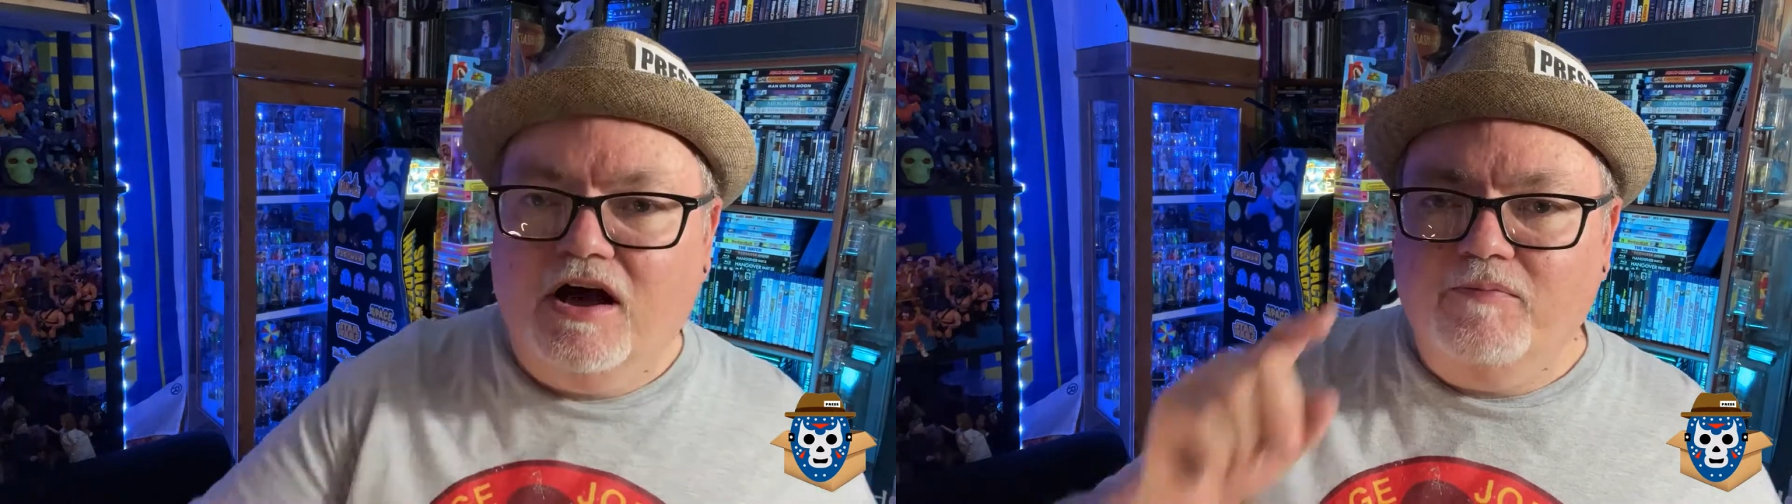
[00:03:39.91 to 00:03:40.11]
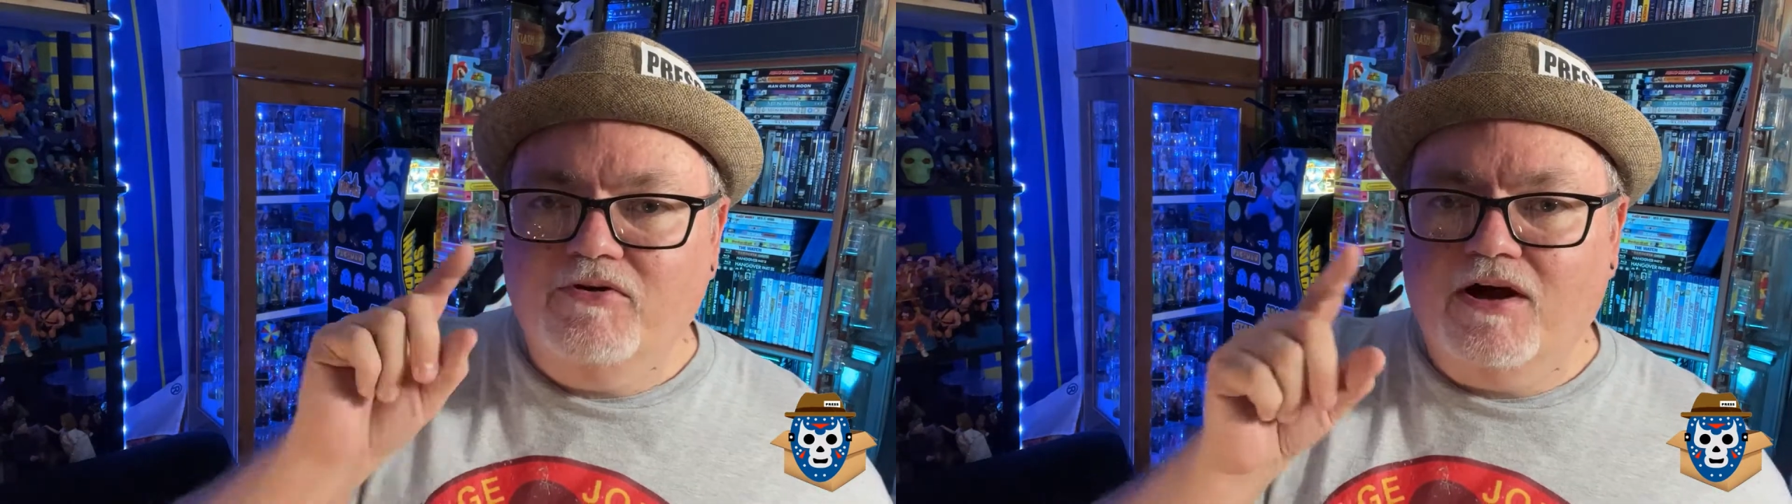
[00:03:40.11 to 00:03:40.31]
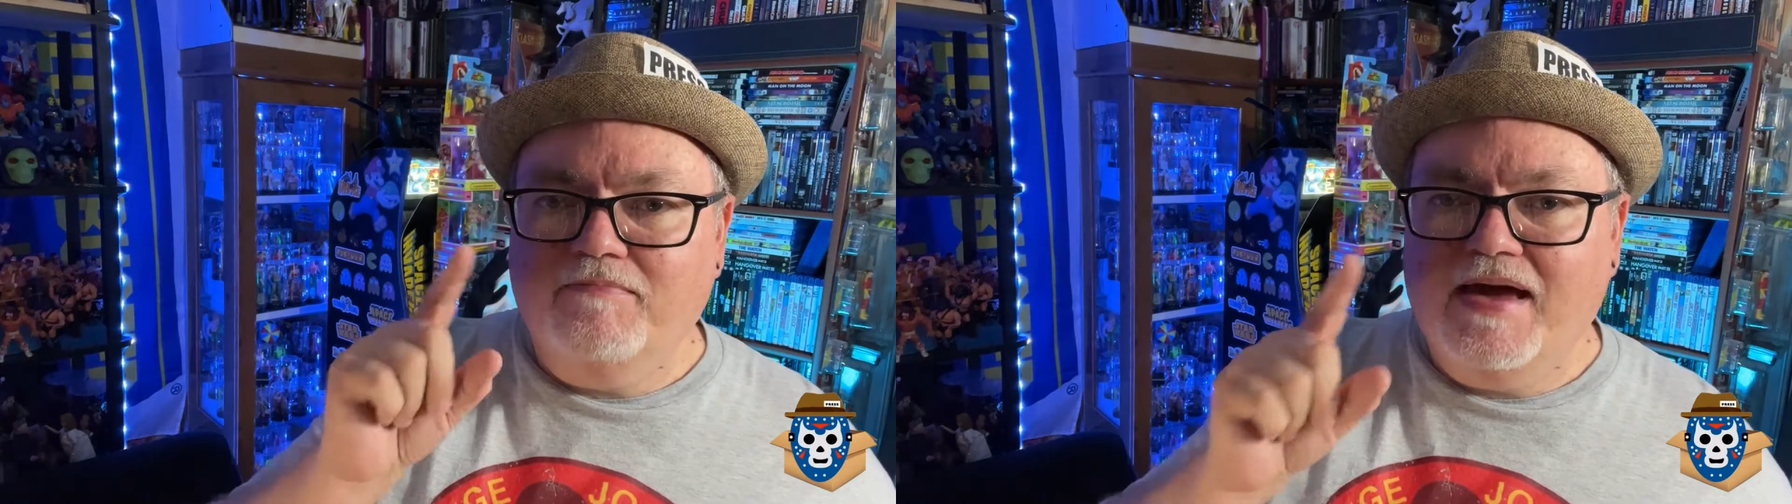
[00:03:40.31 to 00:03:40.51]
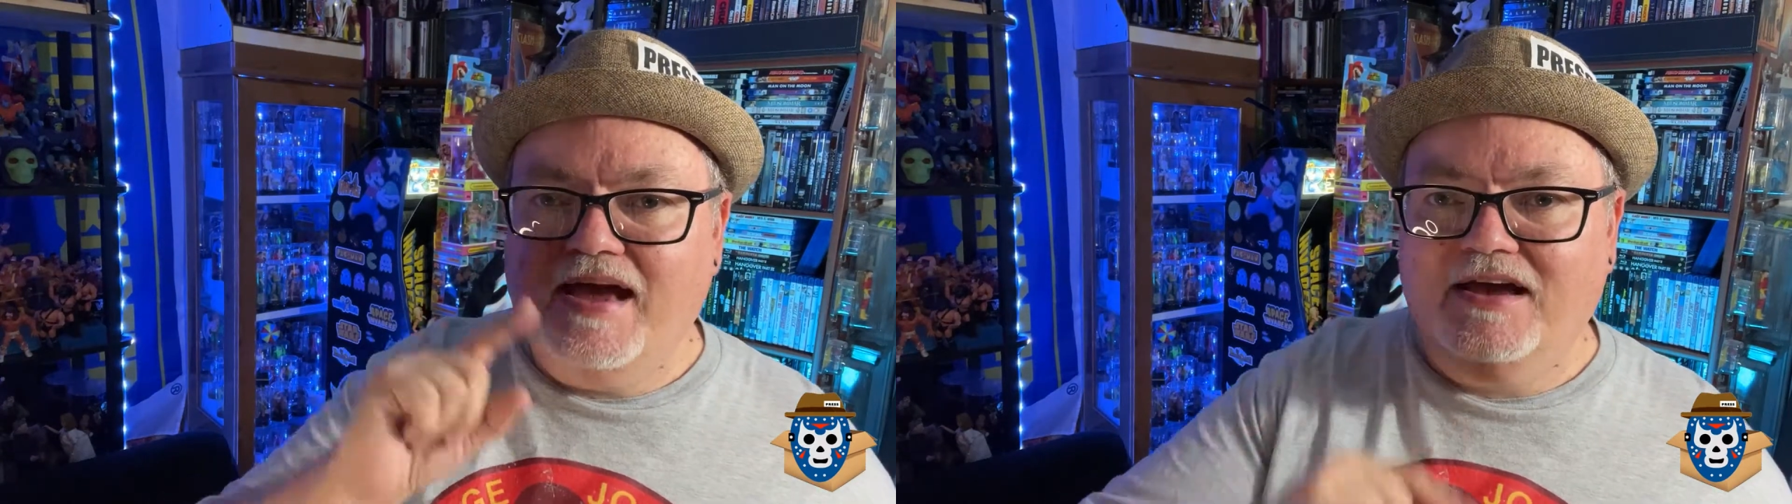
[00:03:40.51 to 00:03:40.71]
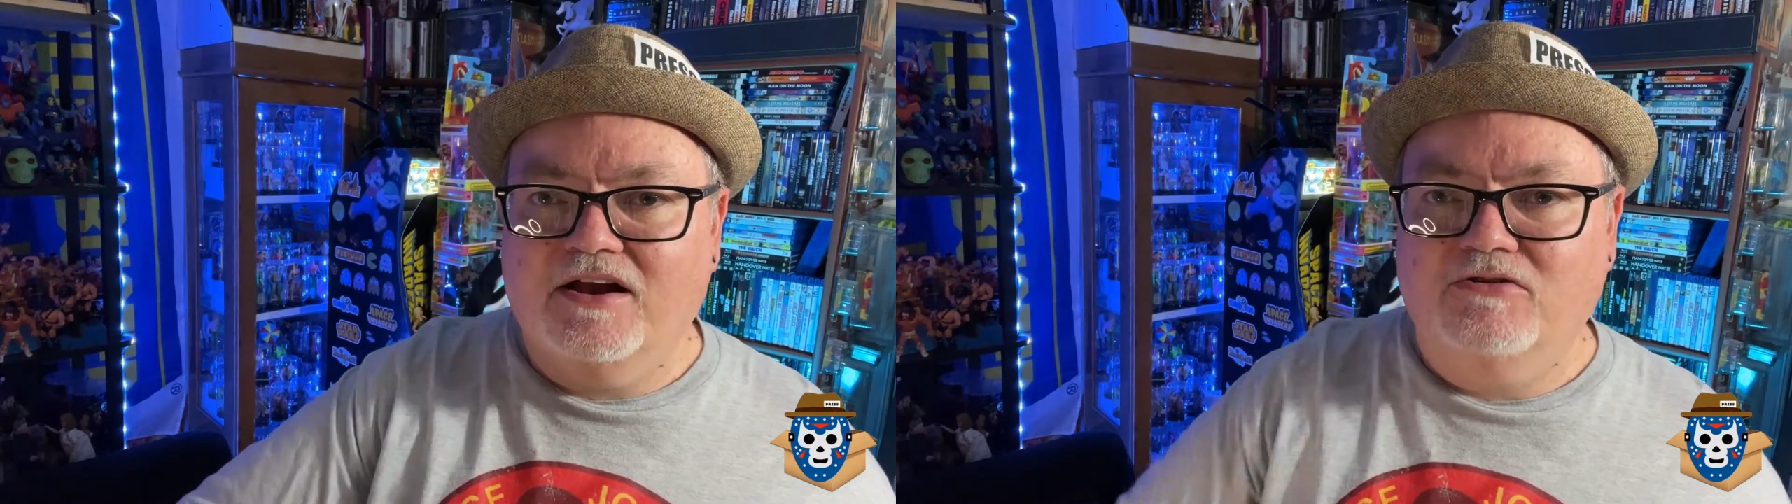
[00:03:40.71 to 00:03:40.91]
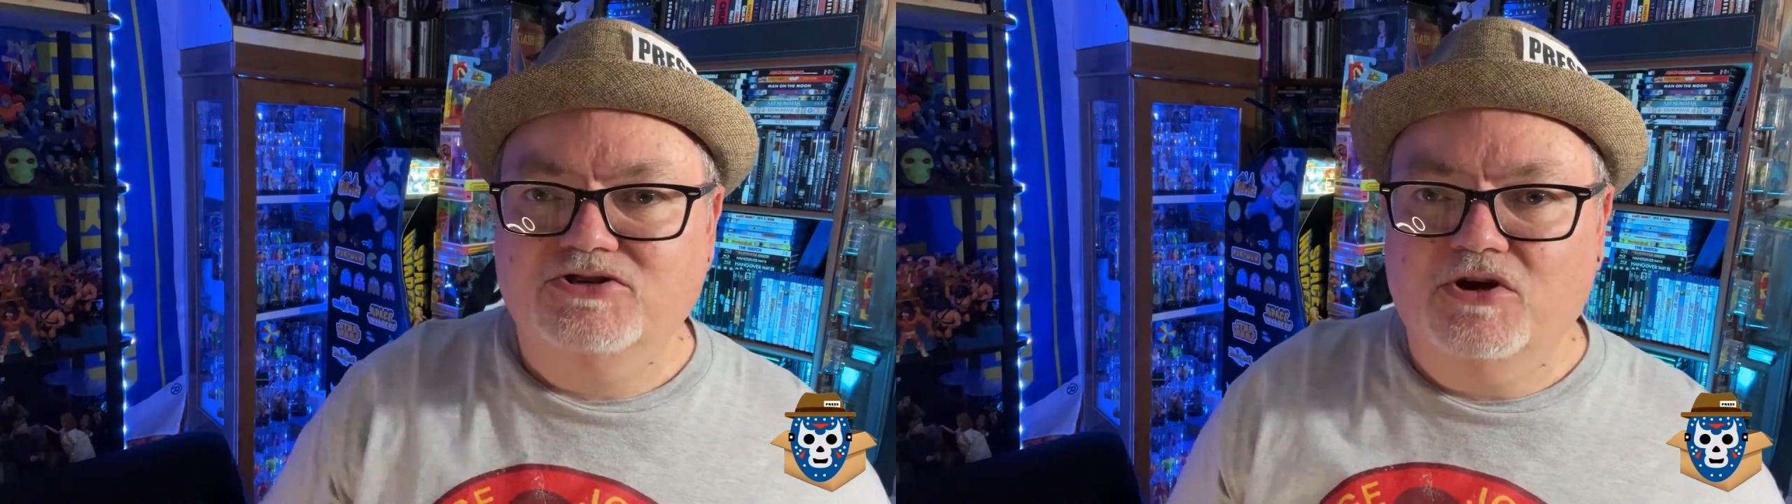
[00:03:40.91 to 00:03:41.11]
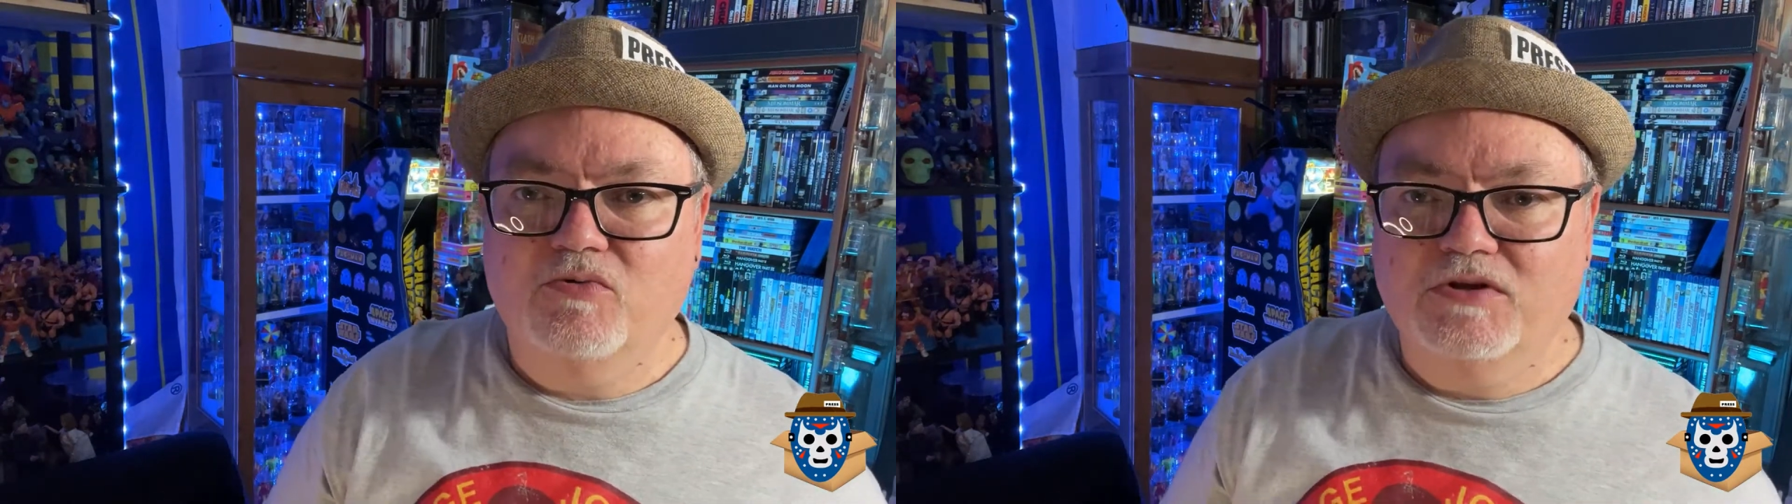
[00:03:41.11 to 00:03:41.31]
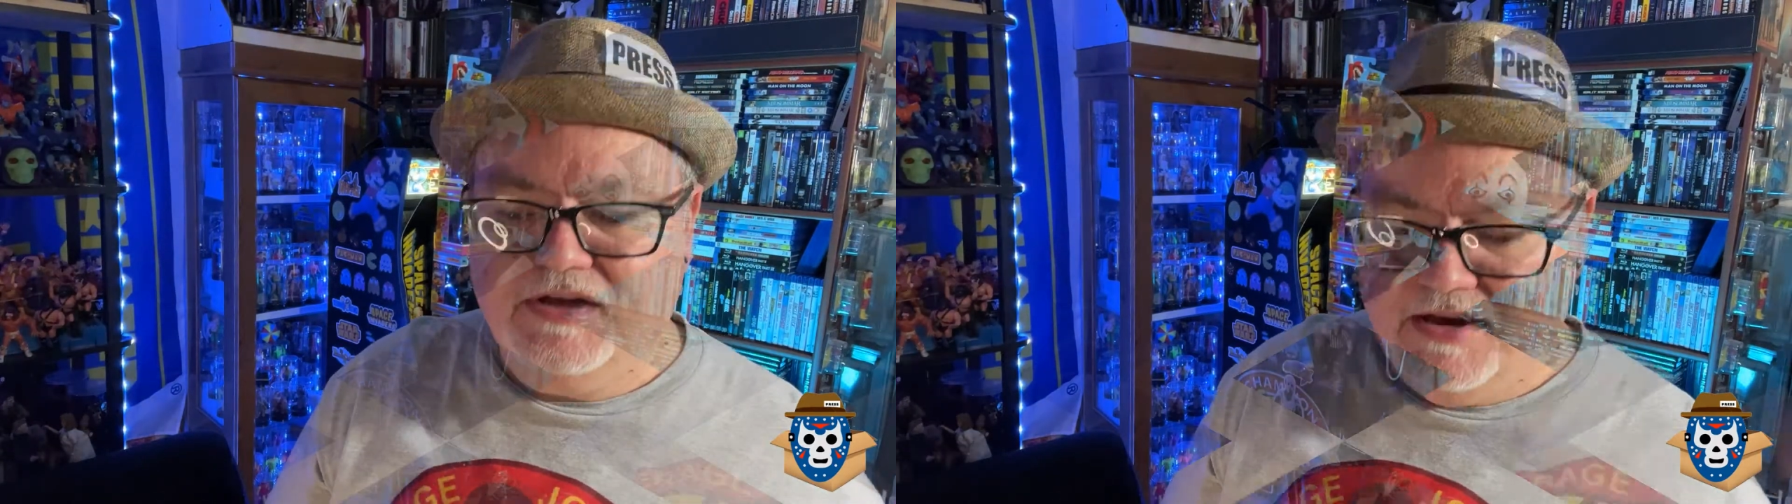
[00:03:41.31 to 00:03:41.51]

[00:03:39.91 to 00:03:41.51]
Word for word: I'll be right back and I'll show you what